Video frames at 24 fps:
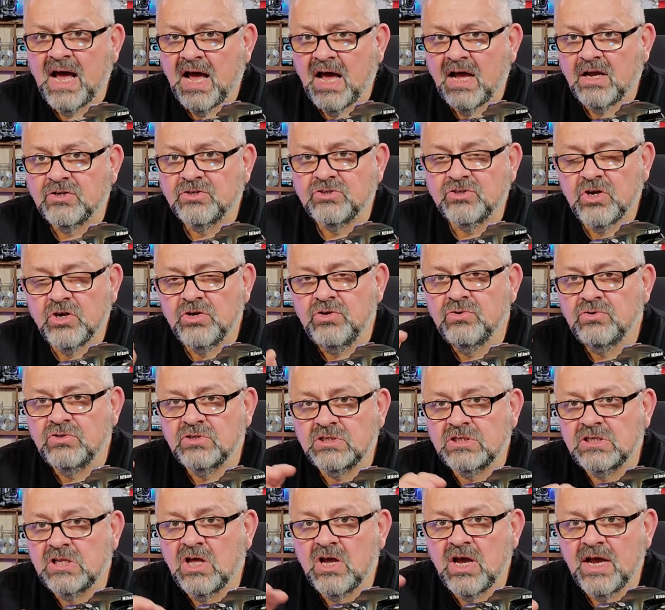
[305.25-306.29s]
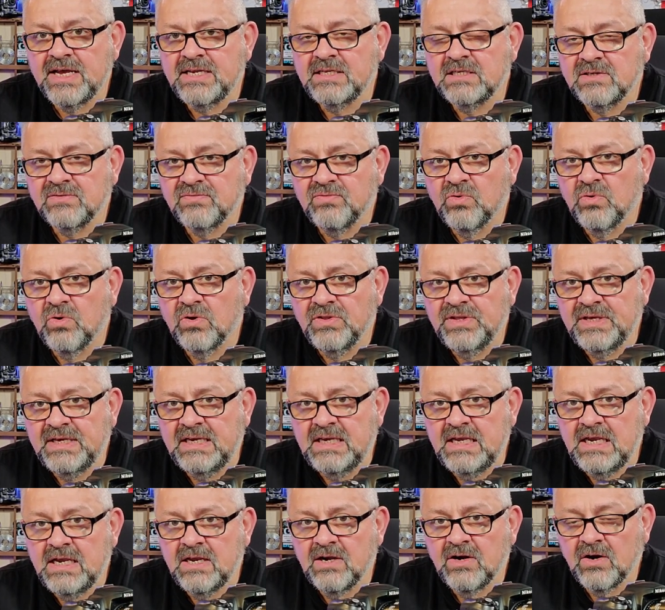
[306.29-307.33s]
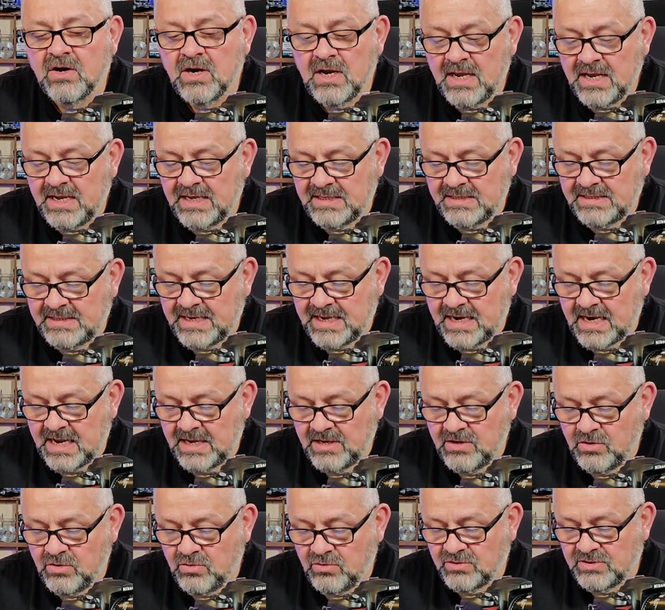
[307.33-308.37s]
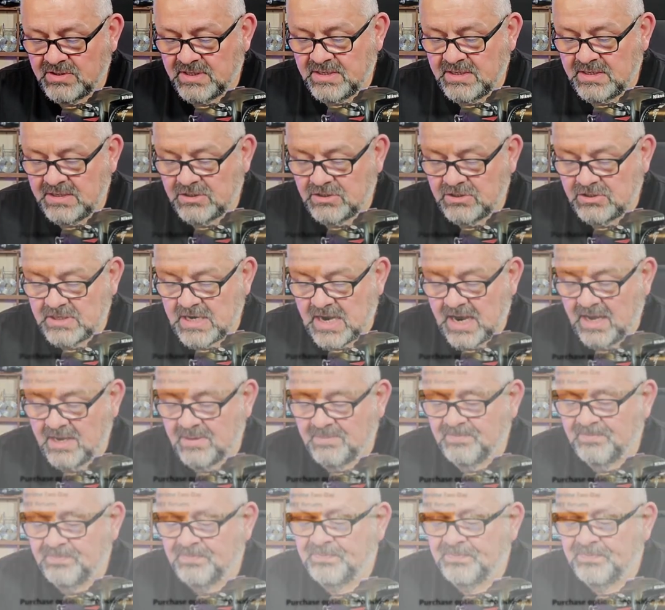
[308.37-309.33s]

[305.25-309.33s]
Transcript: I'll show you slides of all the gear that I used in this shot.